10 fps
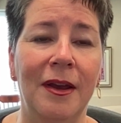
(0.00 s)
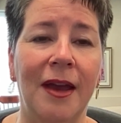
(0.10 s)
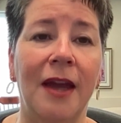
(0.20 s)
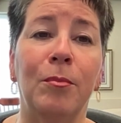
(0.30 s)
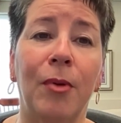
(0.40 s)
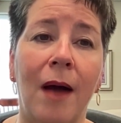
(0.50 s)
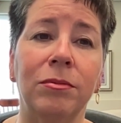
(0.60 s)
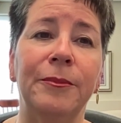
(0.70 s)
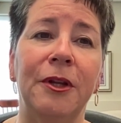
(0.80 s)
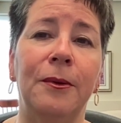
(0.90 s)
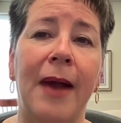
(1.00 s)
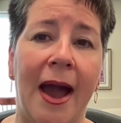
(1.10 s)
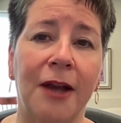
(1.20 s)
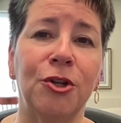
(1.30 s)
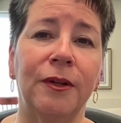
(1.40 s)
and a problem that you
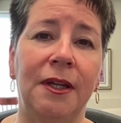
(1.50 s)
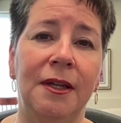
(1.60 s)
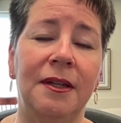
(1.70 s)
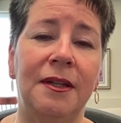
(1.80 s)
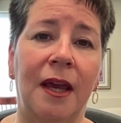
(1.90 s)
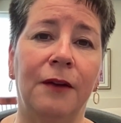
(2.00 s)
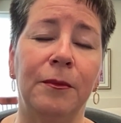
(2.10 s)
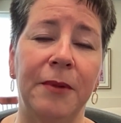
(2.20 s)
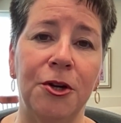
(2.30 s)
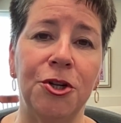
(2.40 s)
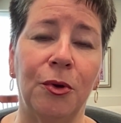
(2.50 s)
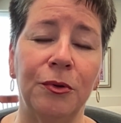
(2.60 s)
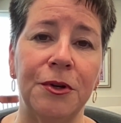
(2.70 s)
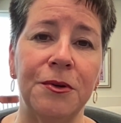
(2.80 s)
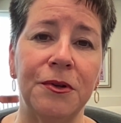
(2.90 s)
actually need to take from their
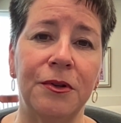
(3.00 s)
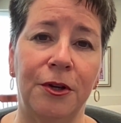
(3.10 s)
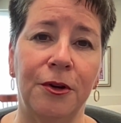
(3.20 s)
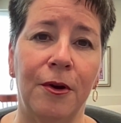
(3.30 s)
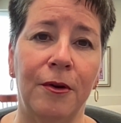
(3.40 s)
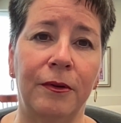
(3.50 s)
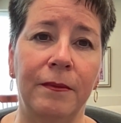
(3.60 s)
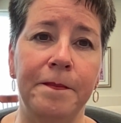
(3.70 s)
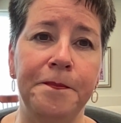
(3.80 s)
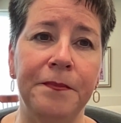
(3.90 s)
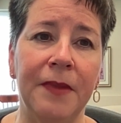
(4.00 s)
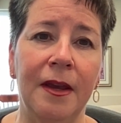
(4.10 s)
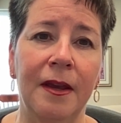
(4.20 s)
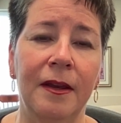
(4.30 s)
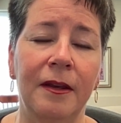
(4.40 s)
shoulders to your own.
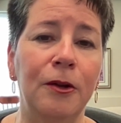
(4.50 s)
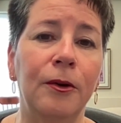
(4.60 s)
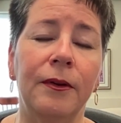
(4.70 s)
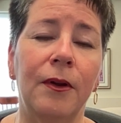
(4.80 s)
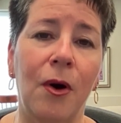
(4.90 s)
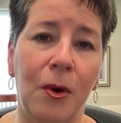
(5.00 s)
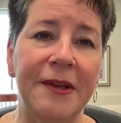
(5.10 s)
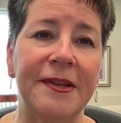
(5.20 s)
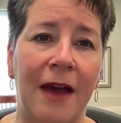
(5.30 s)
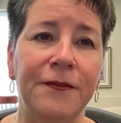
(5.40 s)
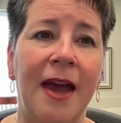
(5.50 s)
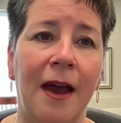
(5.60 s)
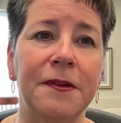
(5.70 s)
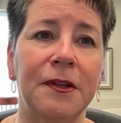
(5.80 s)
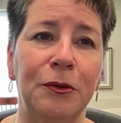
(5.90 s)
You don't always have to
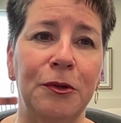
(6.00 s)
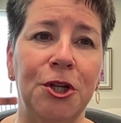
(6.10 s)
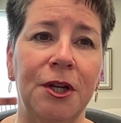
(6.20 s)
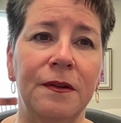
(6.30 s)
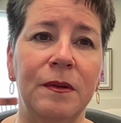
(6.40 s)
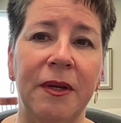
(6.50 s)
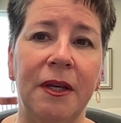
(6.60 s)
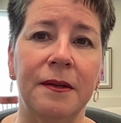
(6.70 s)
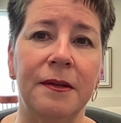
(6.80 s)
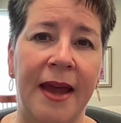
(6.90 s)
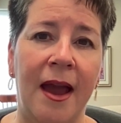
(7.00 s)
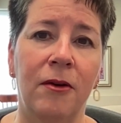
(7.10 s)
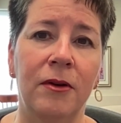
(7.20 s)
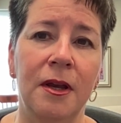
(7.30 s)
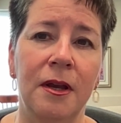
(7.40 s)
have solutions because
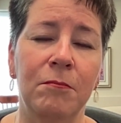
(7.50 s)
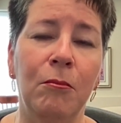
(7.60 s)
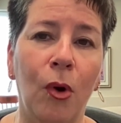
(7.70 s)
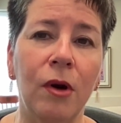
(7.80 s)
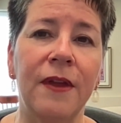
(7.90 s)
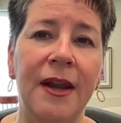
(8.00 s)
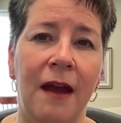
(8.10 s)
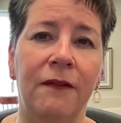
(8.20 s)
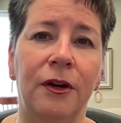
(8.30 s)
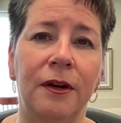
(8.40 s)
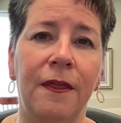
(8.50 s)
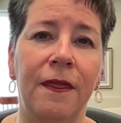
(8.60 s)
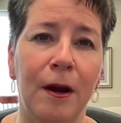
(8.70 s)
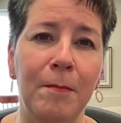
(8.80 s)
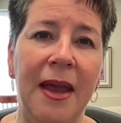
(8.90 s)
now, more than ever,
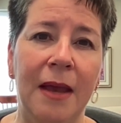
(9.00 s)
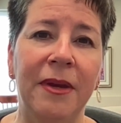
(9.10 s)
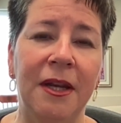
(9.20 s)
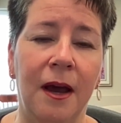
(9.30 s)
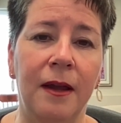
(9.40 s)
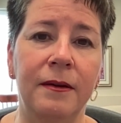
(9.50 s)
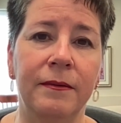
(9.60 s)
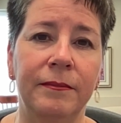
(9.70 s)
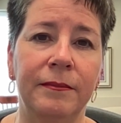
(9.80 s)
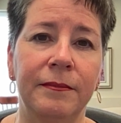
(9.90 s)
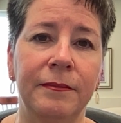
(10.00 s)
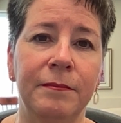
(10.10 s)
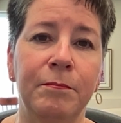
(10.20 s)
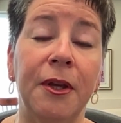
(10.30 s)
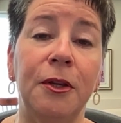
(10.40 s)
there may be none,
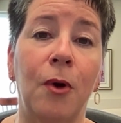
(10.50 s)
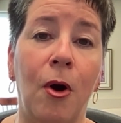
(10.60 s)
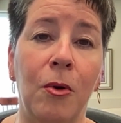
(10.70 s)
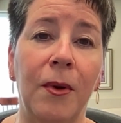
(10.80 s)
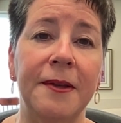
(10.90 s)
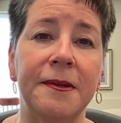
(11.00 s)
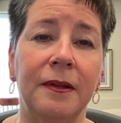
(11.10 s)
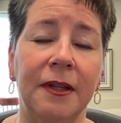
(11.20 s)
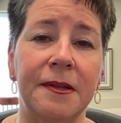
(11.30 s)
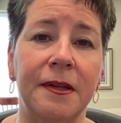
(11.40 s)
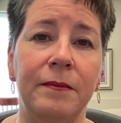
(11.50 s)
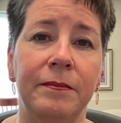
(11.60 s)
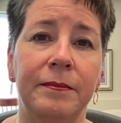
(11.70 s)
but you always listen.